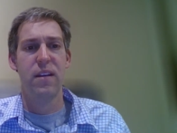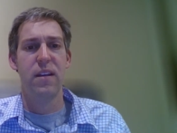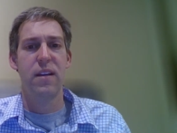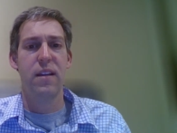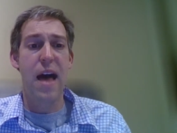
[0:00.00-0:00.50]

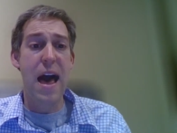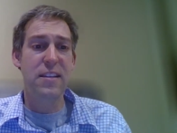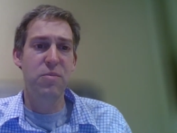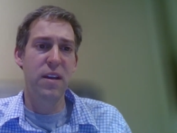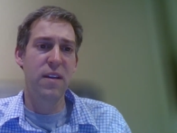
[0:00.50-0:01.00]

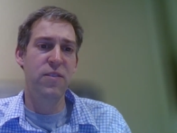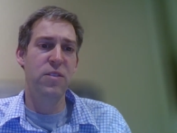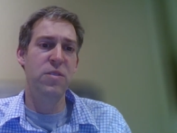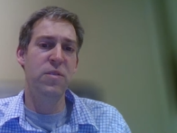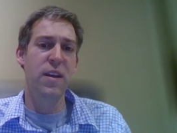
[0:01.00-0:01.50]
Last week, if you
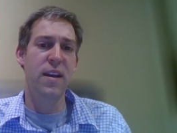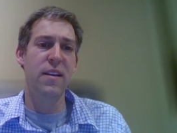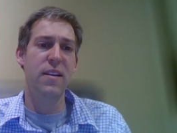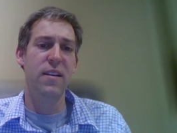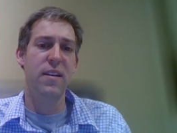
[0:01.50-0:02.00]
tuned
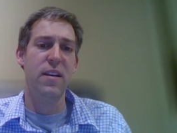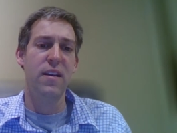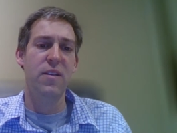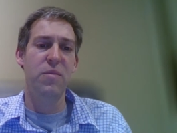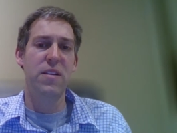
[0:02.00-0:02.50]
in,
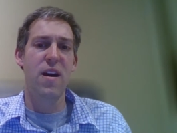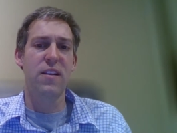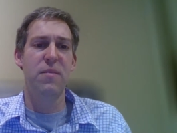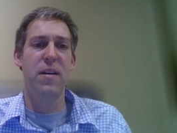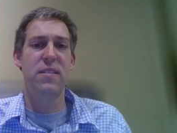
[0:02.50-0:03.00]
we
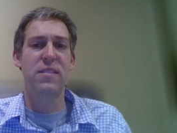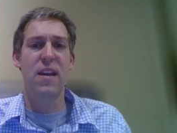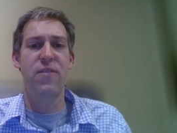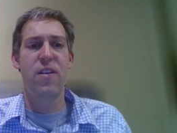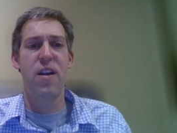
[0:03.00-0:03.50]
talked about
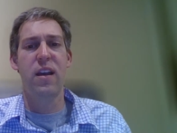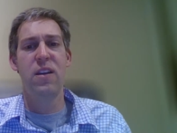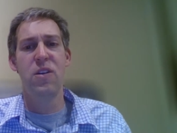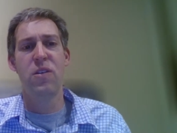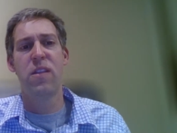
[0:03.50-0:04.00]
Sefer HaChinuch,